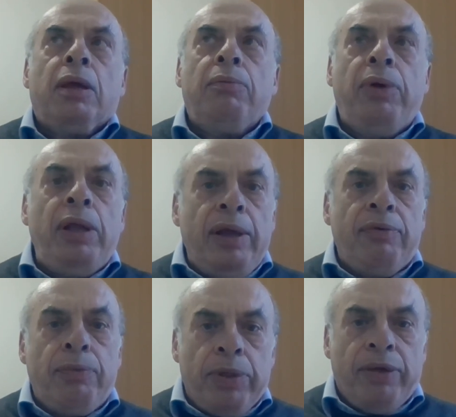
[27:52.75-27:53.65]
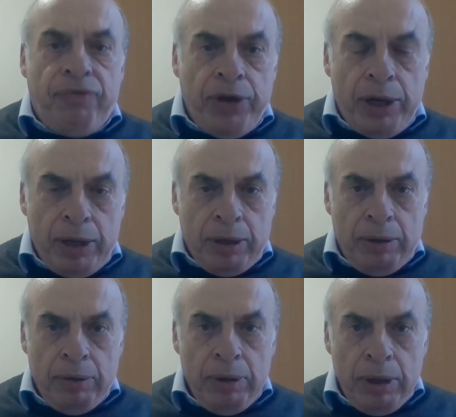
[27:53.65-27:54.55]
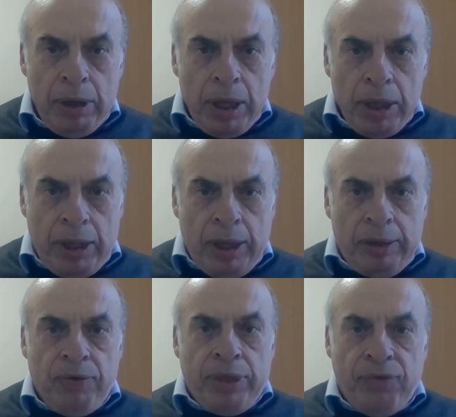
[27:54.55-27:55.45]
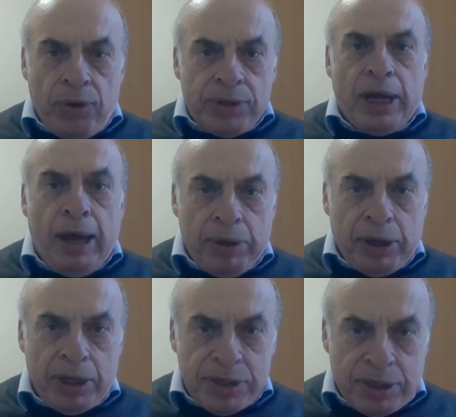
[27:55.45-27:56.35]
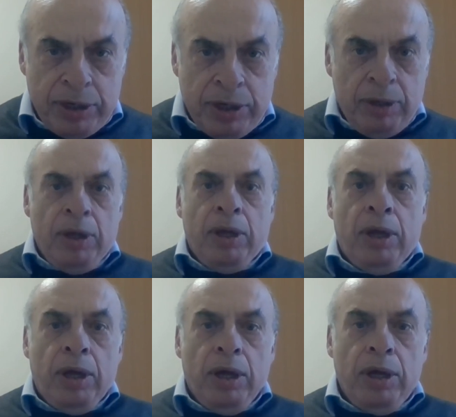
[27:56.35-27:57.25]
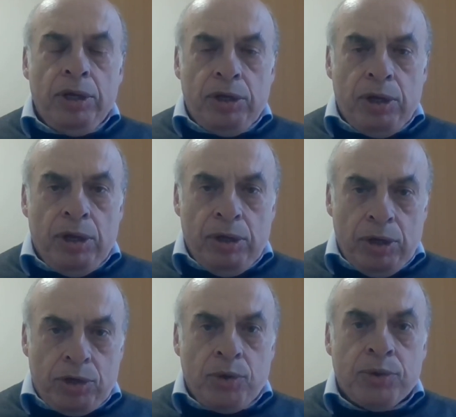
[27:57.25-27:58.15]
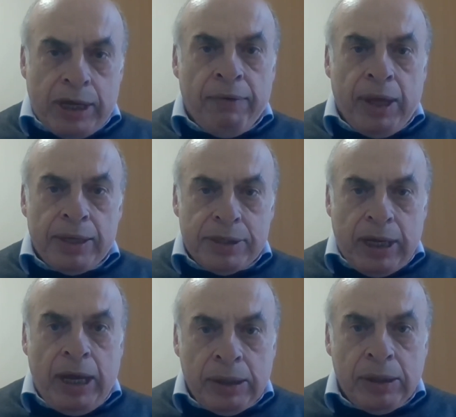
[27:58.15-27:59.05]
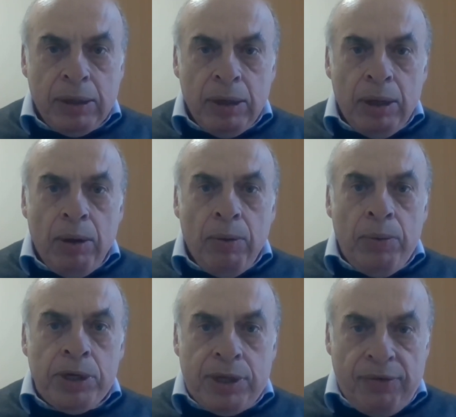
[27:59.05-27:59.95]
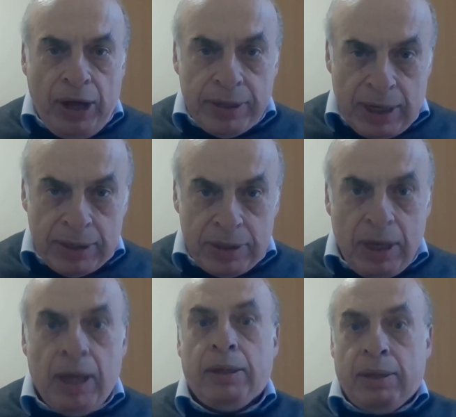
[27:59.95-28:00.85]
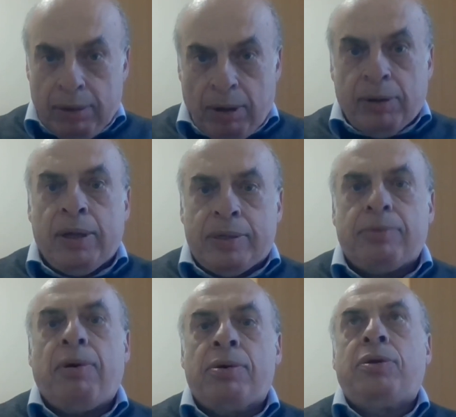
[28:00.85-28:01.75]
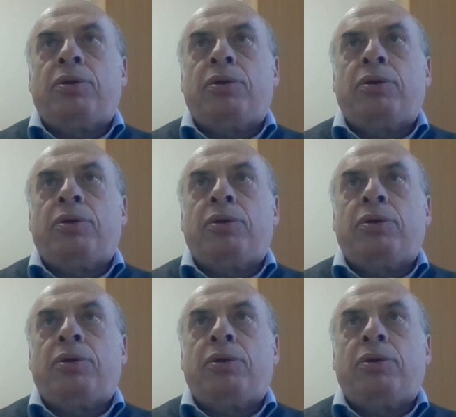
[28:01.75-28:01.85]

we lived with the feeling that for the first time in history, Jews have their state which defends us. And it was